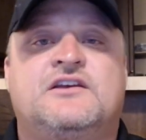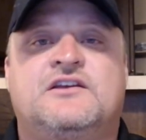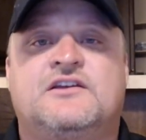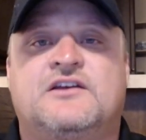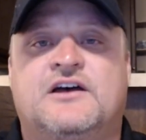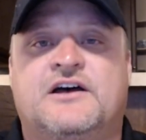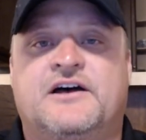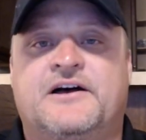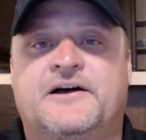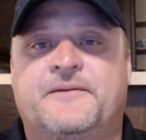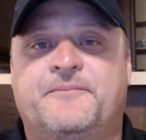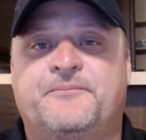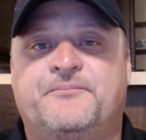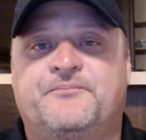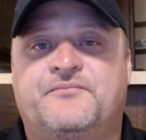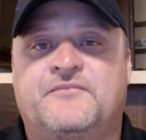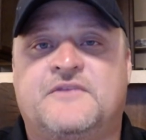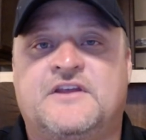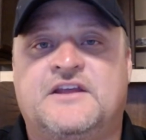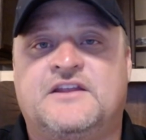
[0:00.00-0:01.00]
And
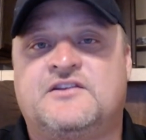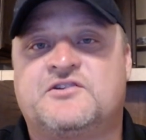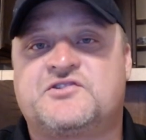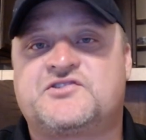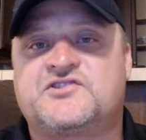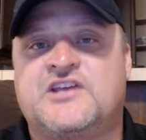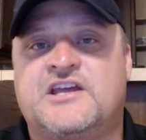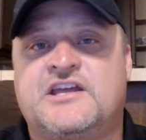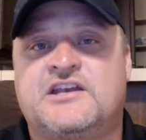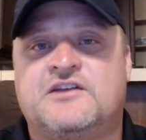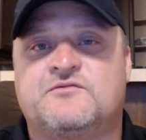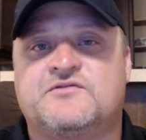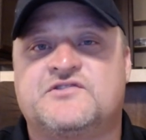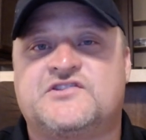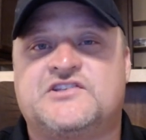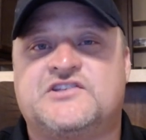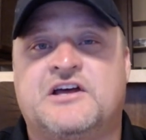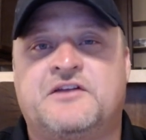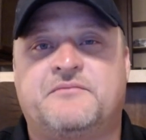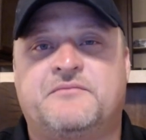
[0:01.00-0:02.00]
they're saying it
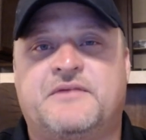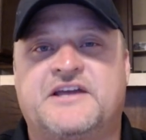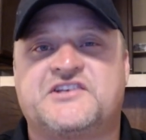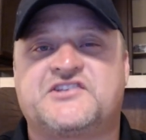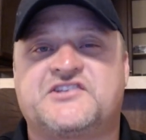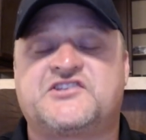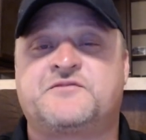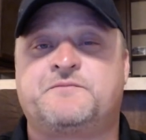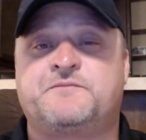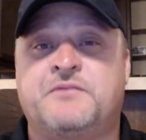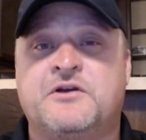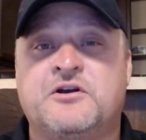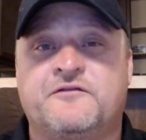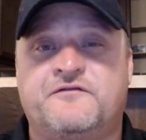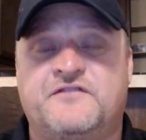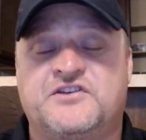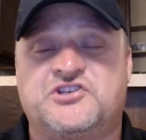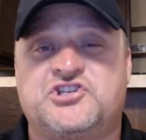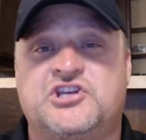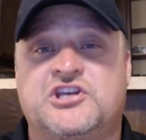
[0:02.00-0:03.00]
was done by a spear
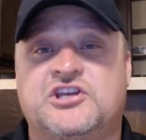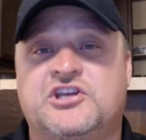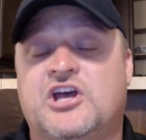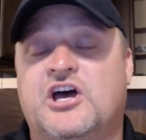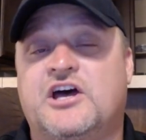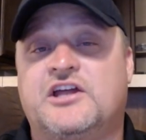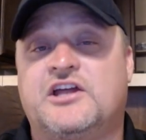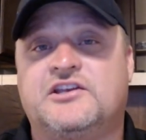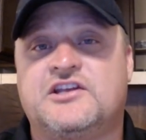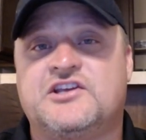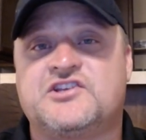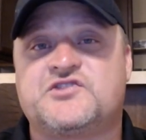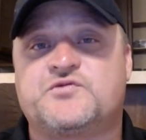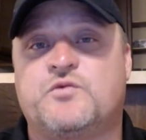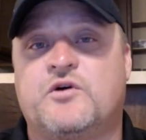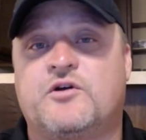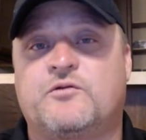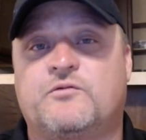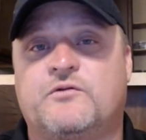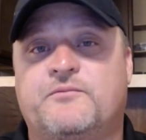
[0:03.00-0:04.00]
fishing gun is
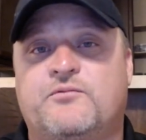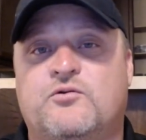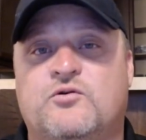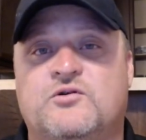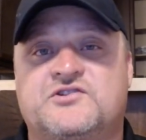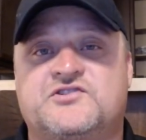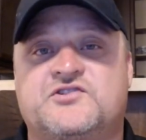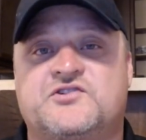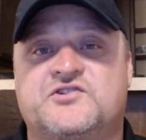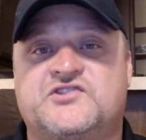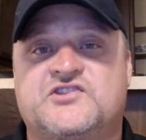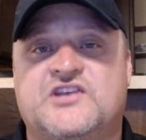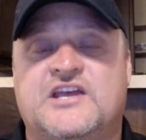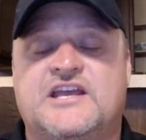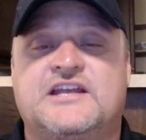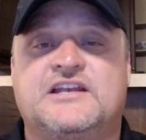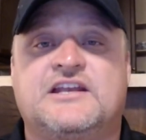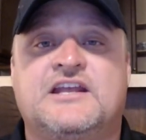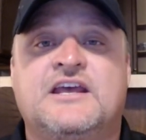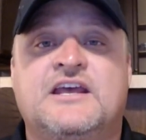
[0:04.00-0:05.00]
what reports are
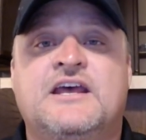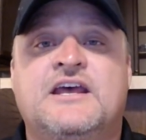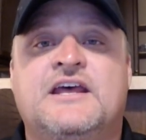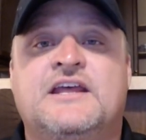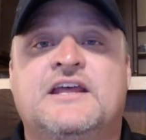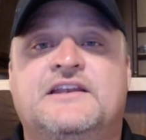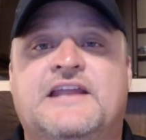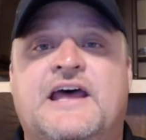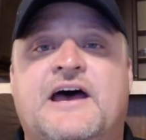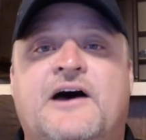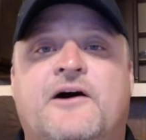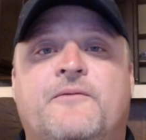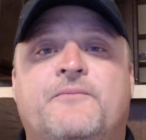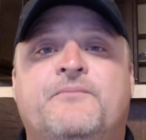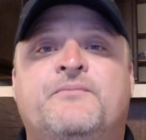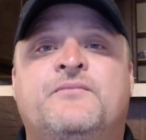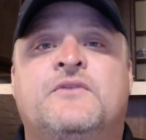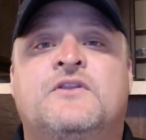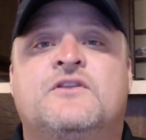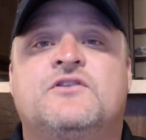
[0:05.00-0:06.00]
saying. Now,
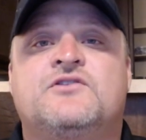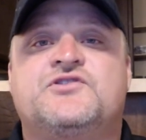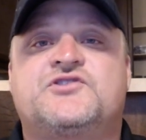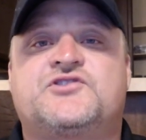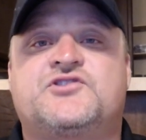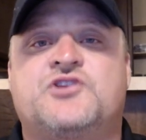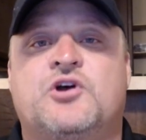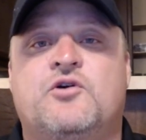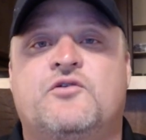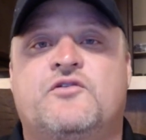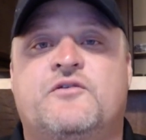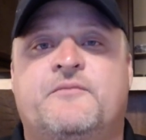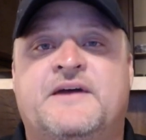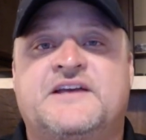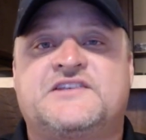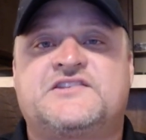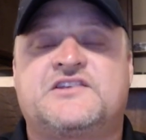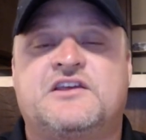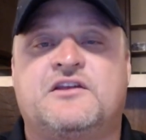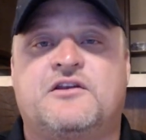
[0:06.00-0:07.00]
so the
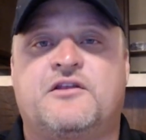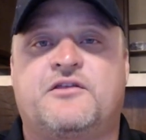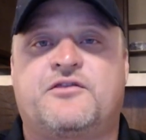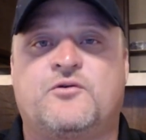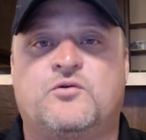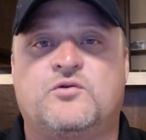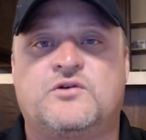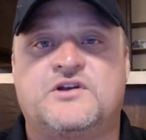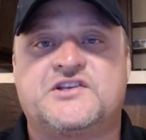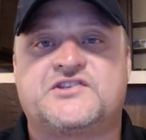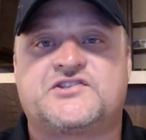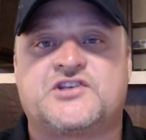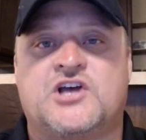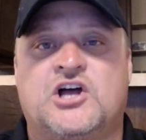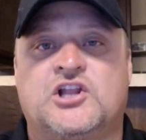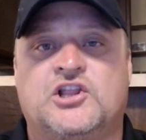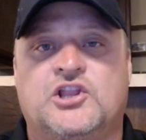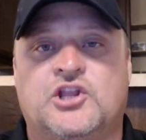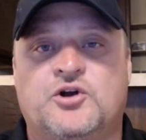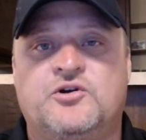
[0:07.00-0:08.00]
Mexican authorities
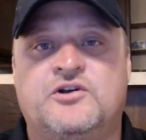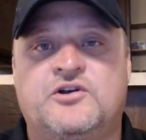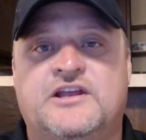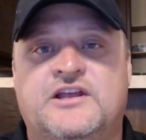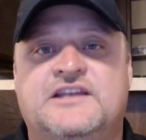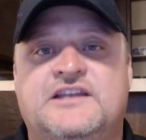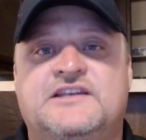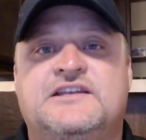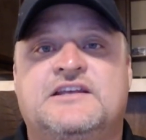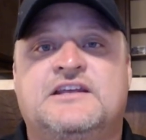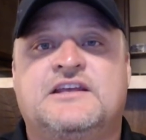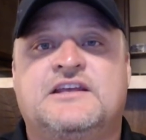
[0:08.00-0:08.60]
alerted